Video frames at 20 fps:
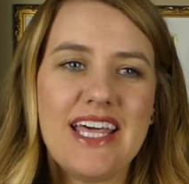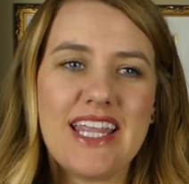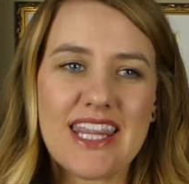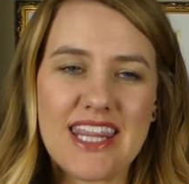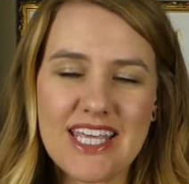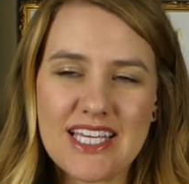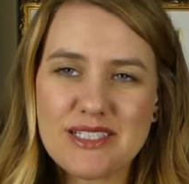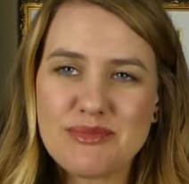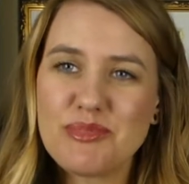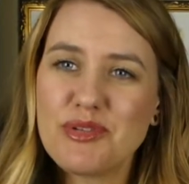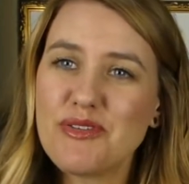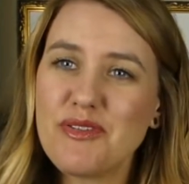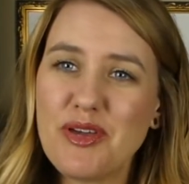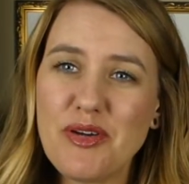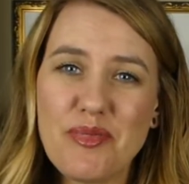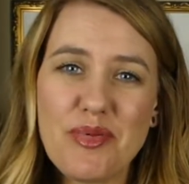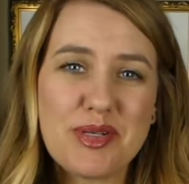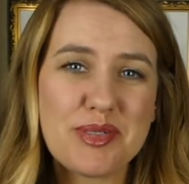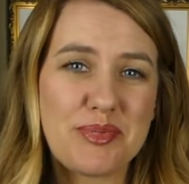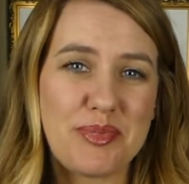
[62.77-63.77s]
This movie
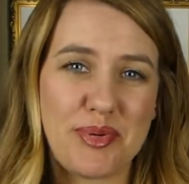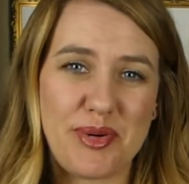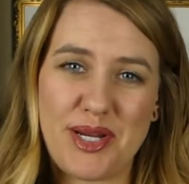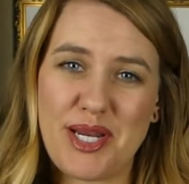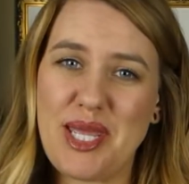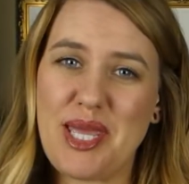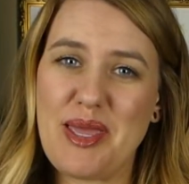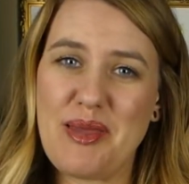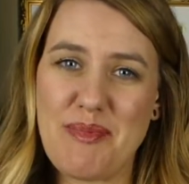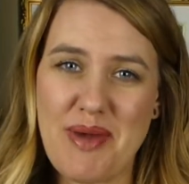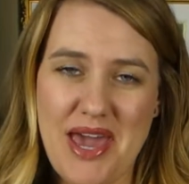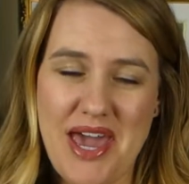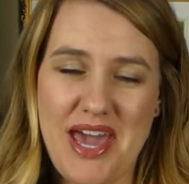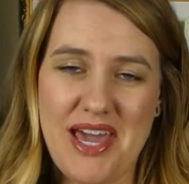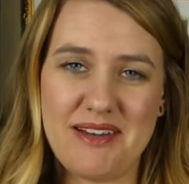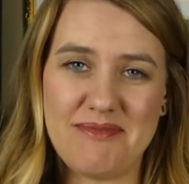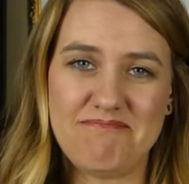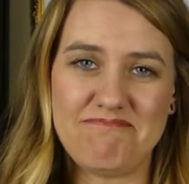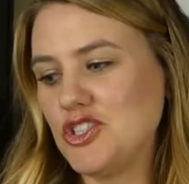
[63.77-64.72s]
was pretty bad.